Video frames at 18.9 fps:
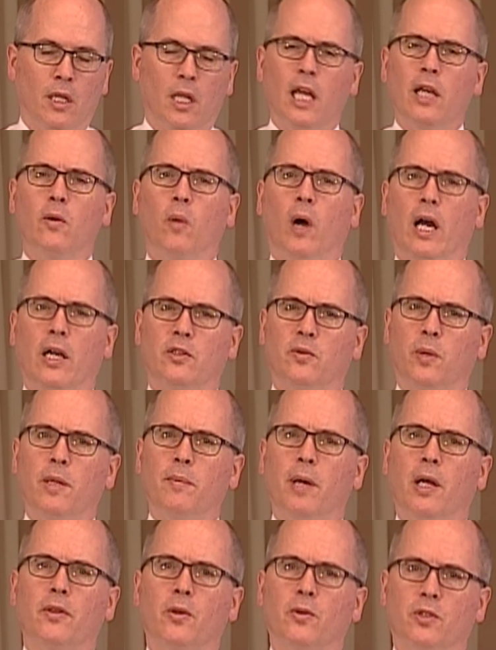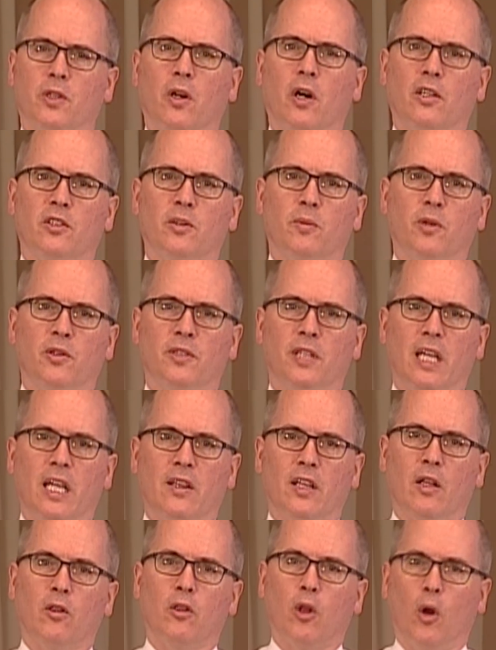Likewise, what about those customers
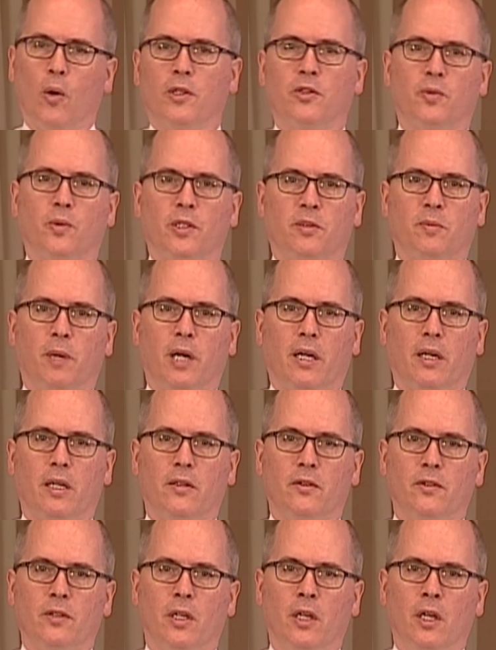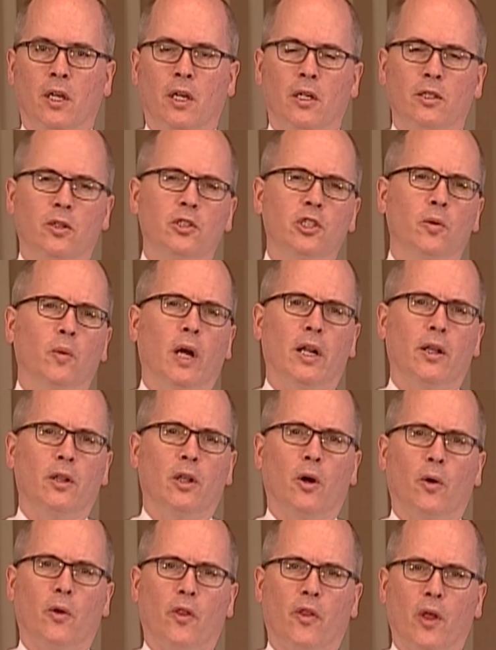in the lowest risk buckets? Don't you want to
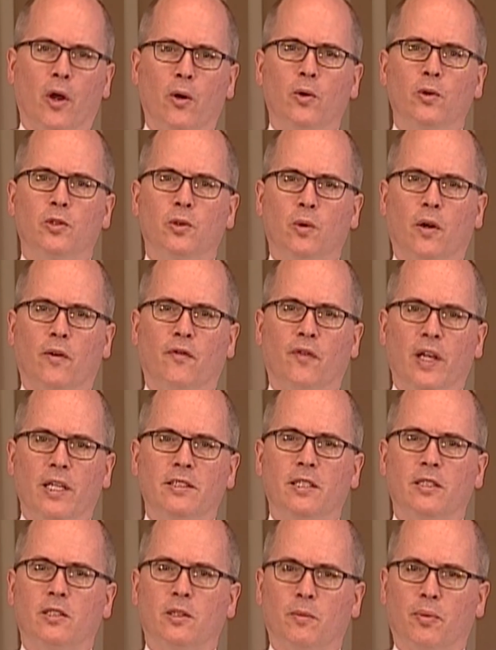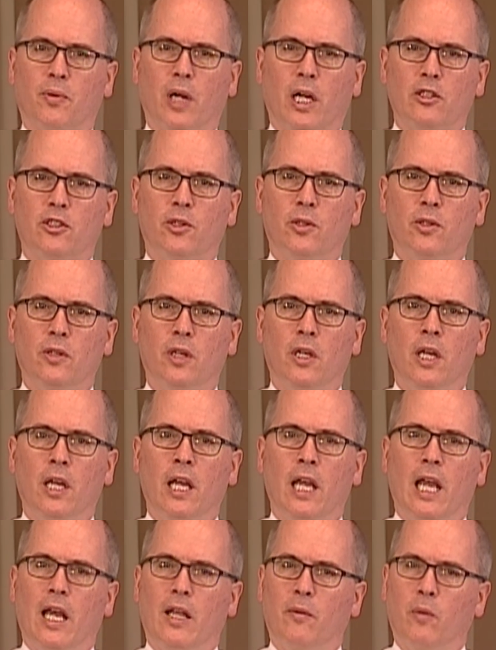know those who are facing some pressure,
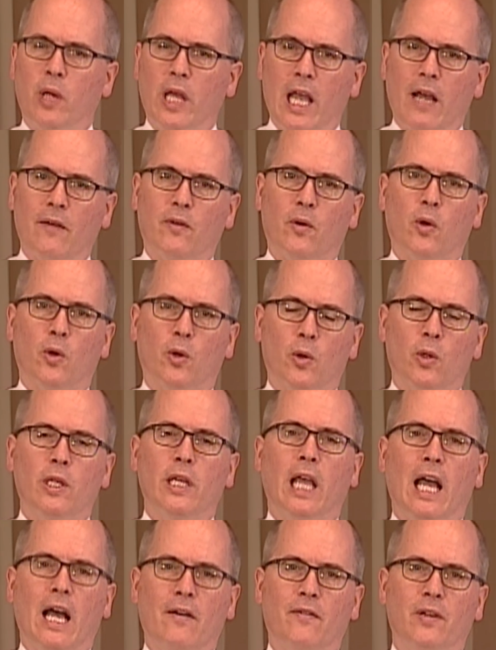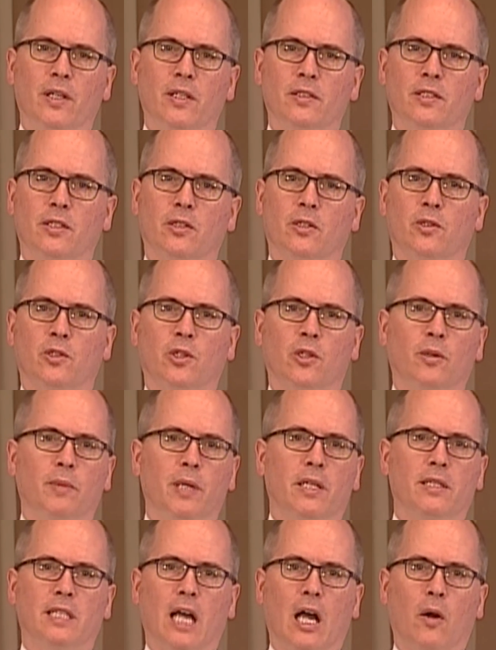and we have early evidence that there's going to
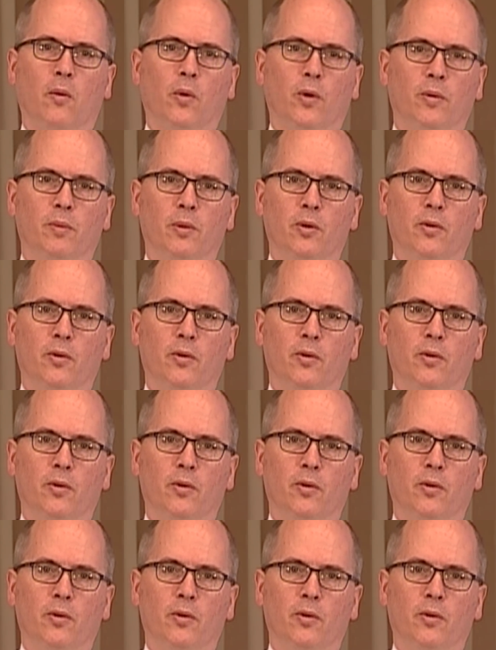be a downward